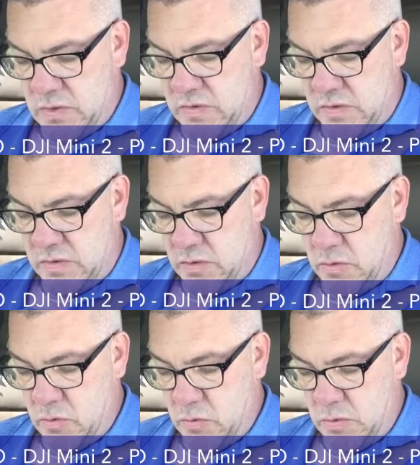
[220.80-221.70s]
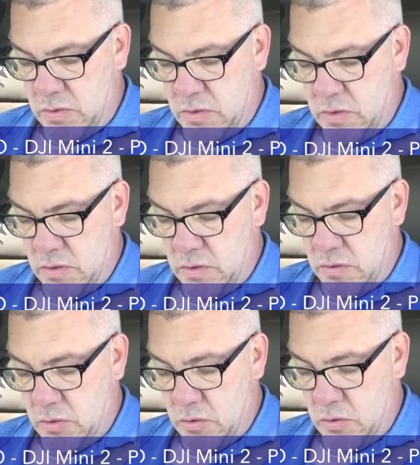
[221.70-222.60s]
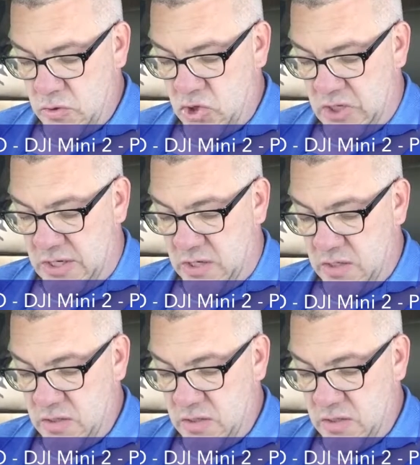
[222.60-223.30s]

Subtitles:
Please say hello in the chat.